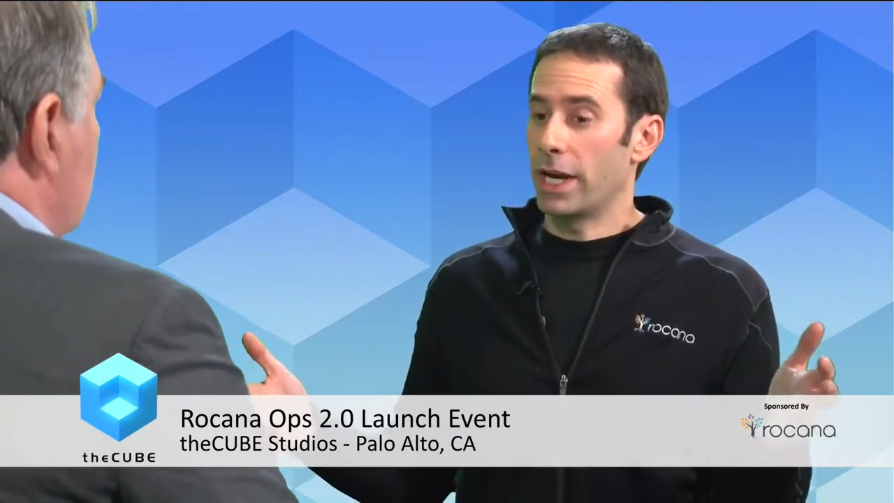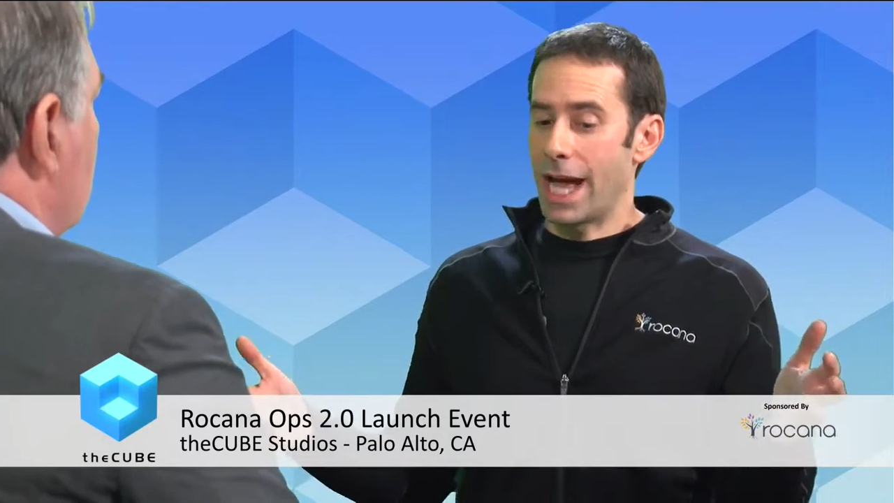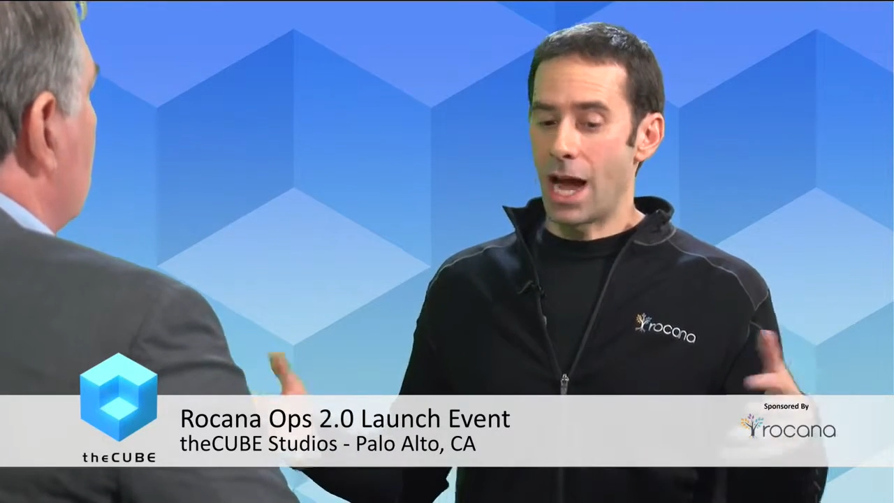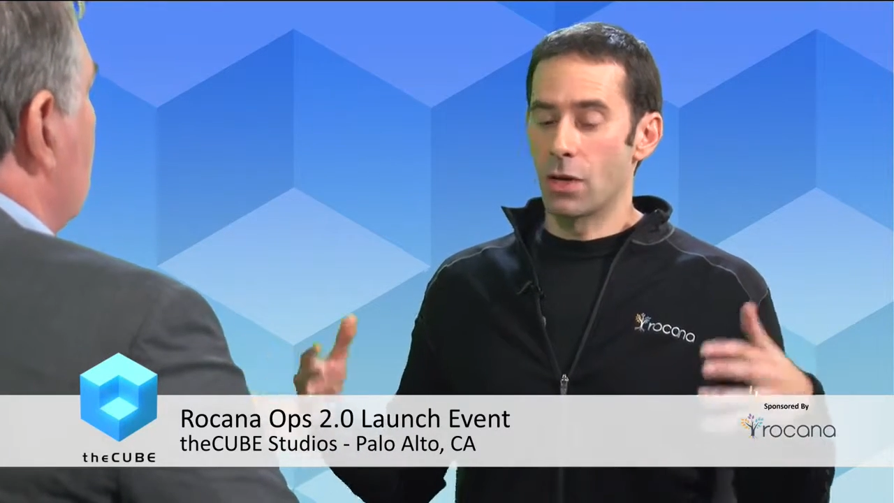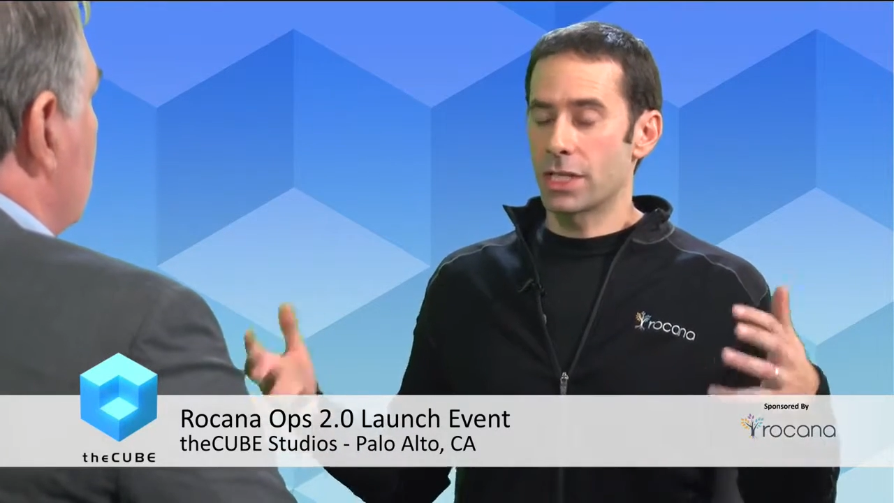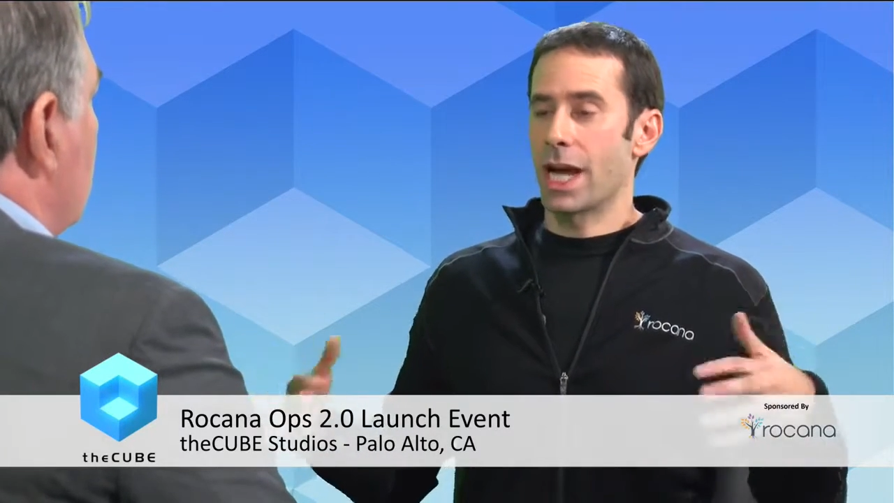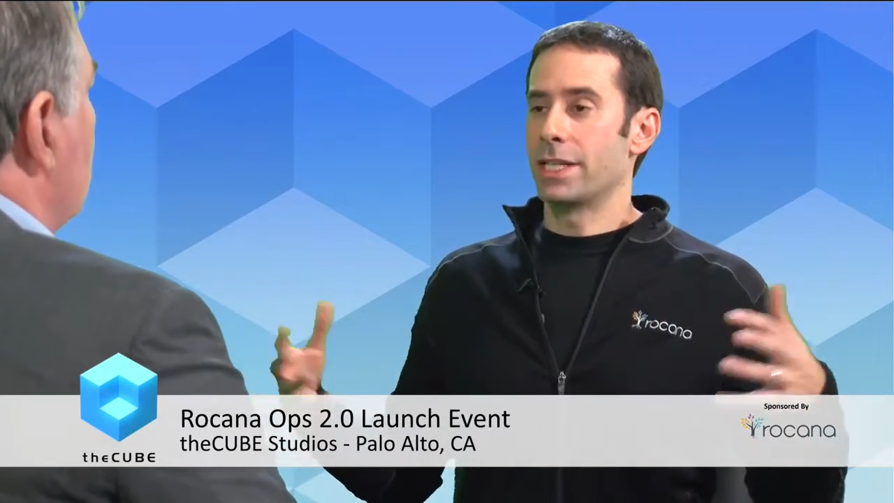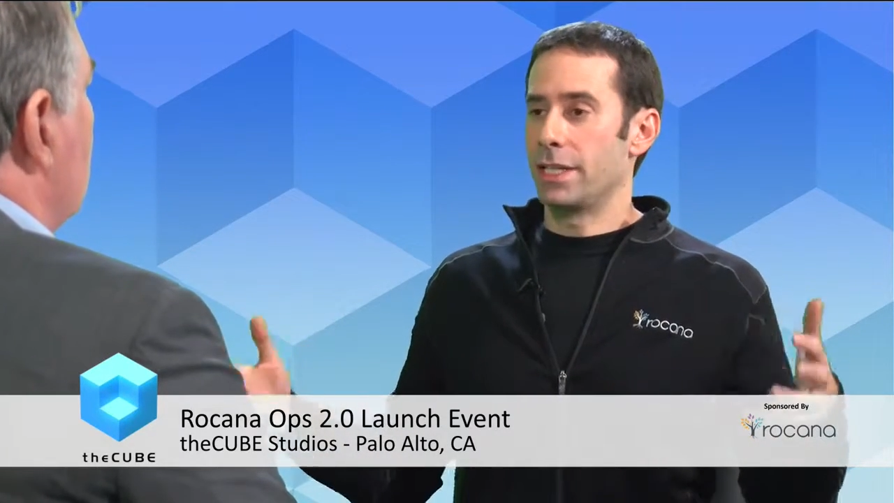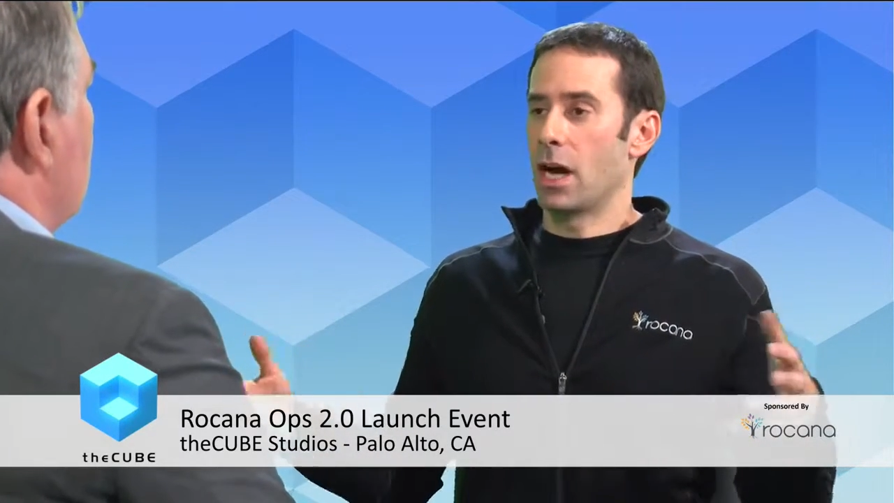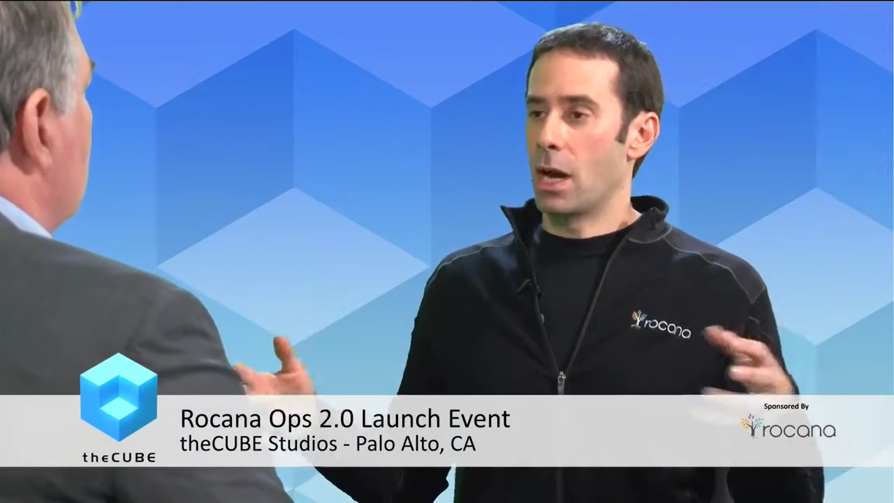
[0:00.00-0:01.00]
How does
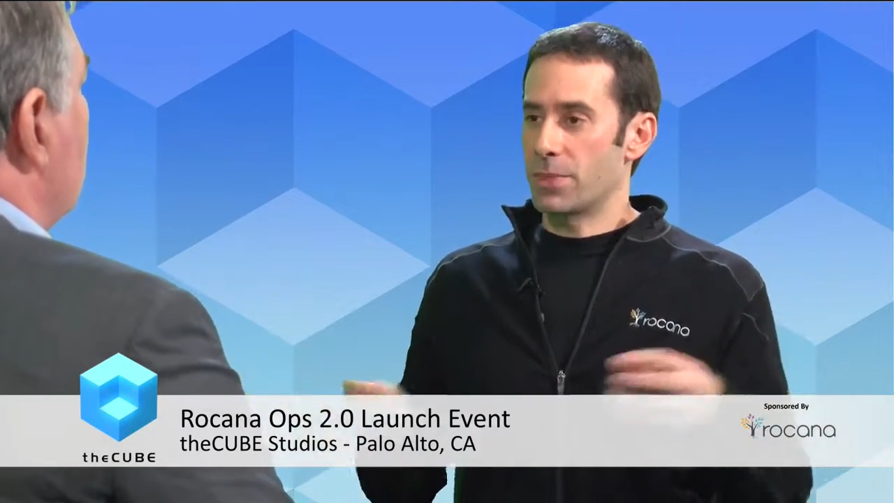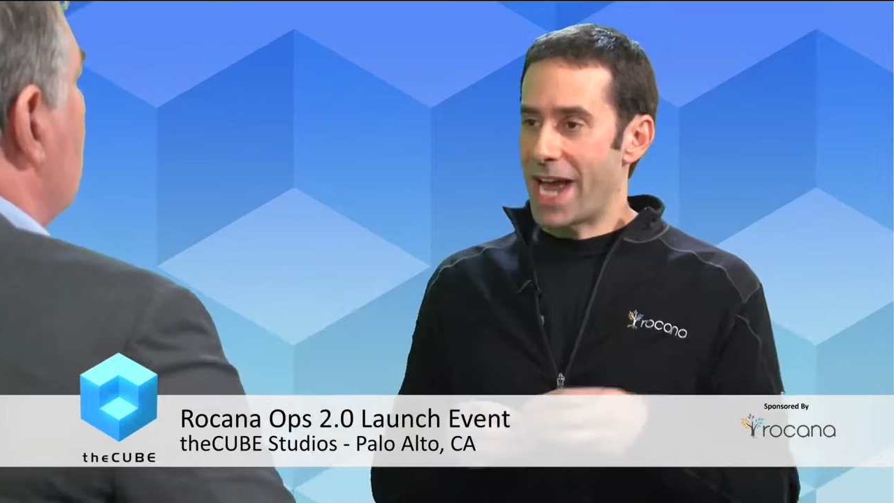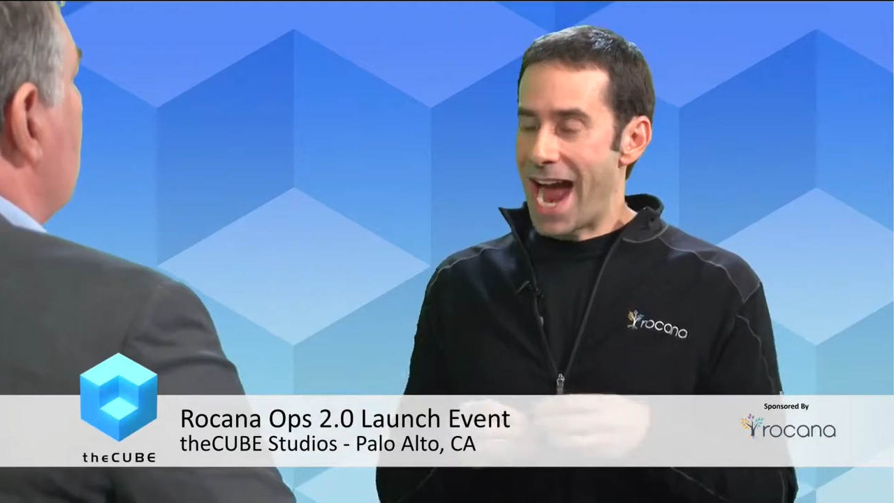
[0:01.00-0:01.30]
IT Ops